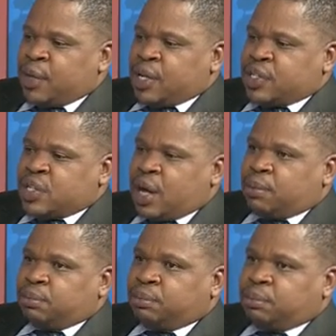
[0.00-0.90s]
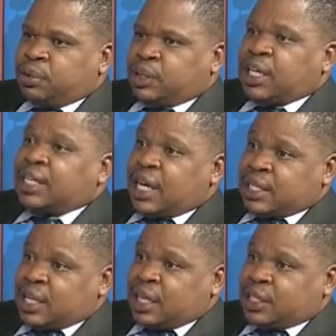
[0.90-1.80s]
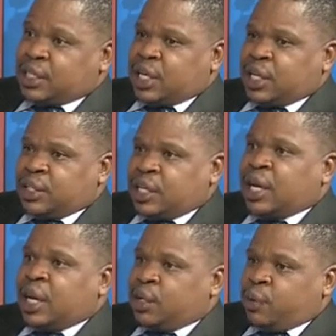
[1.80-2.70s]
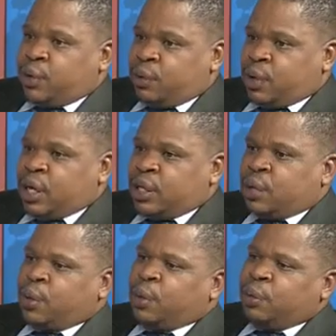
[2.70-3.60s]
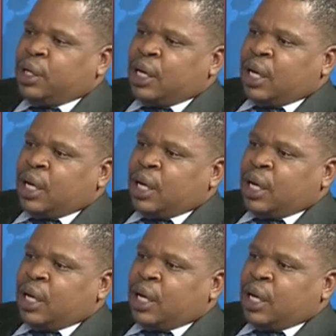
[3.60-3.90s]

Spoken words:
some sectors that generally, when you look at the economy,